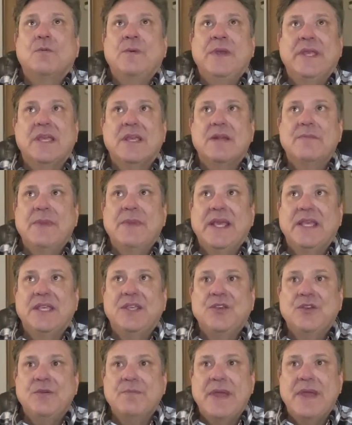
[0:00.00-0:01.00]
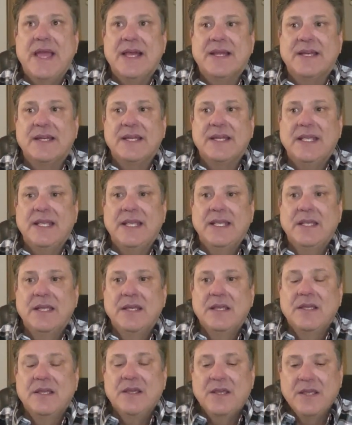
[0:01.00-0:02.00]
we can make humanity
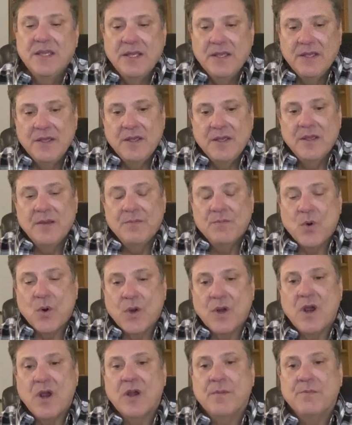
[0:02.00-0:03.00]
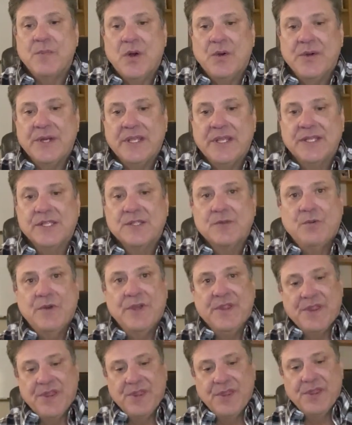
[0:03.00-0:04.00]
more harmonious
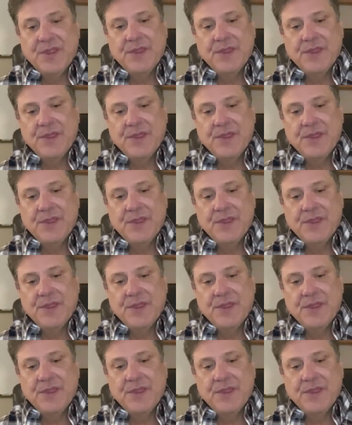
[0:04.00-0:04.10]
with